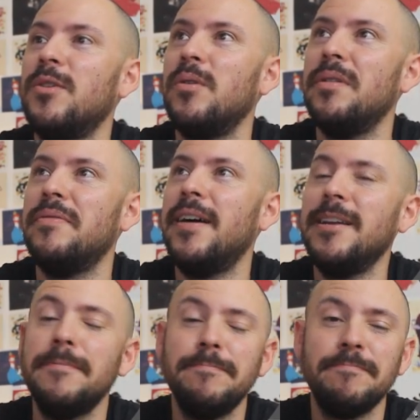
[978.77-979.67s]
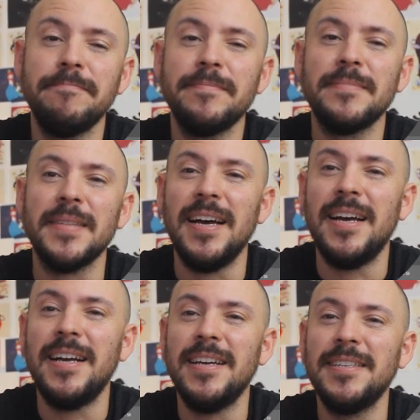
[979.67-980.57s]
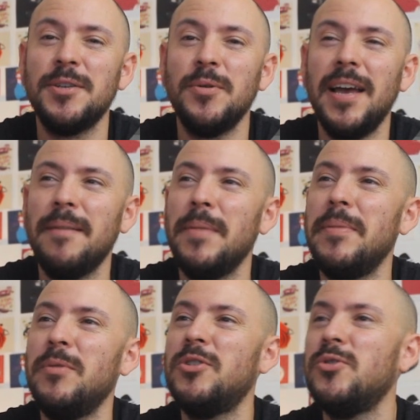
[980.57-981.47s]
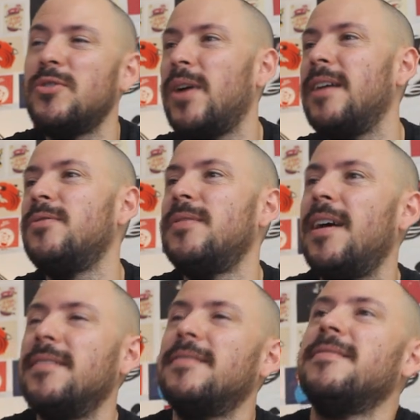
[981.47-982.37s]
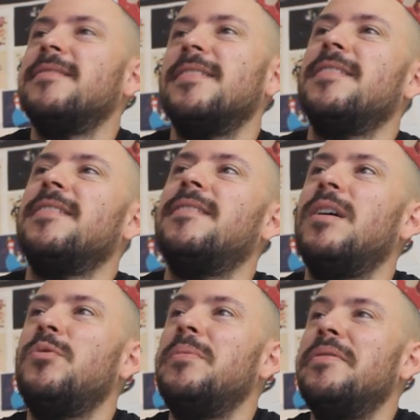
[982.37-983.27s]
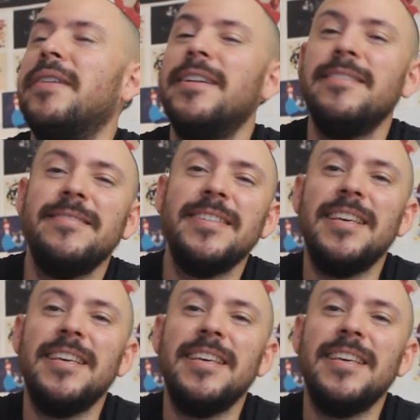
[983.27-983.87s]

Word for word: totally fine. Uh, so yeah, maybe we should try and do that. That would be fun.